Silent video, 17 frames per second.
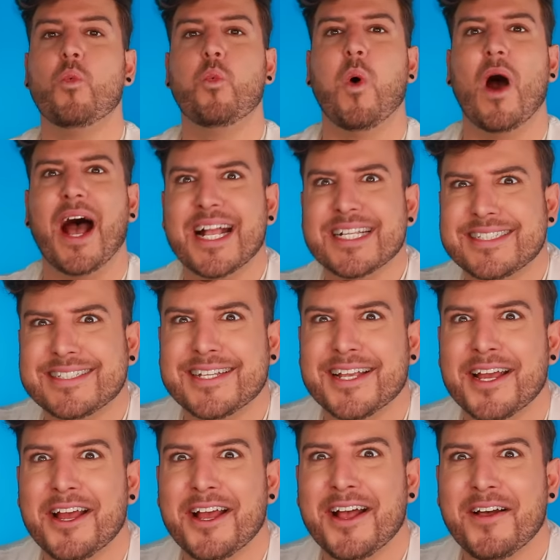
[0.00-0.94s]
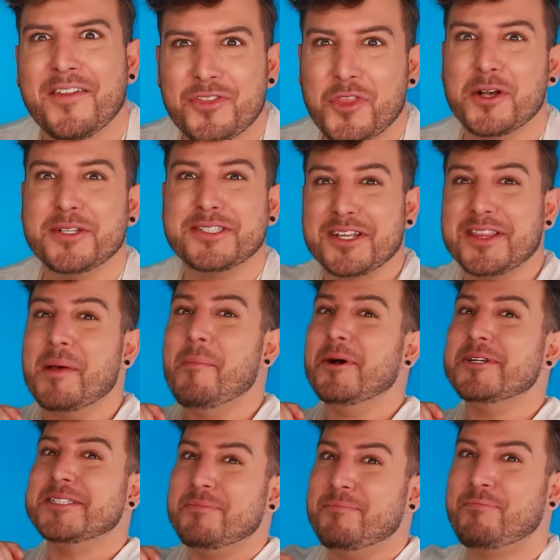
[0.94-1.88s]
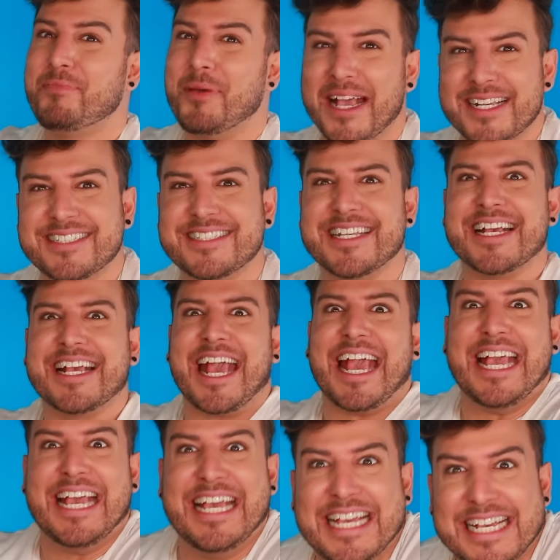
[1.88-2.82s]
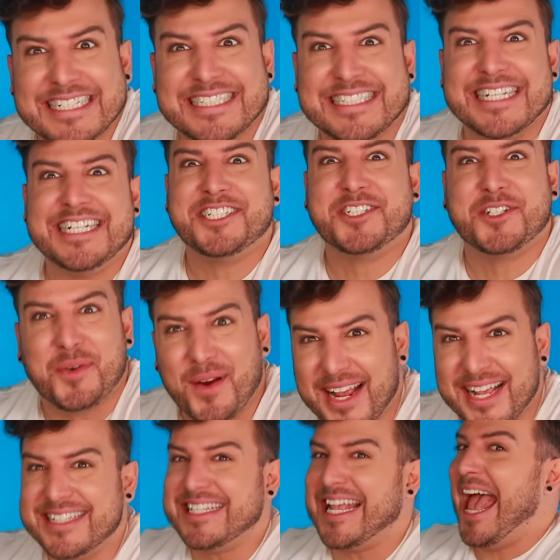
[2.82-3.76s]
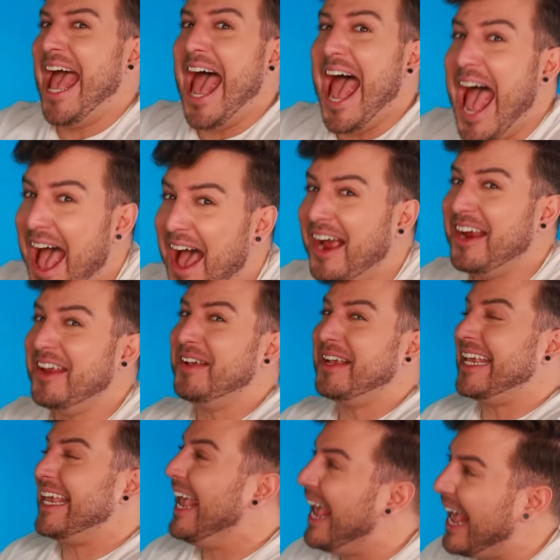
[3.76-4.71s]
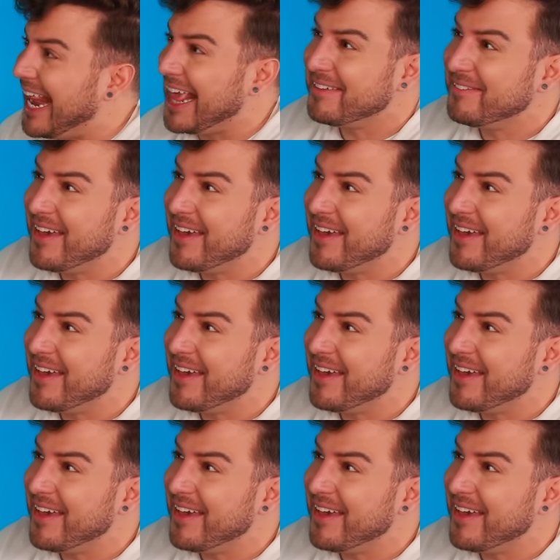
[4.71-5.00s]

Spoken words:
What? Those are the most basic, easy drinks. Are you kidding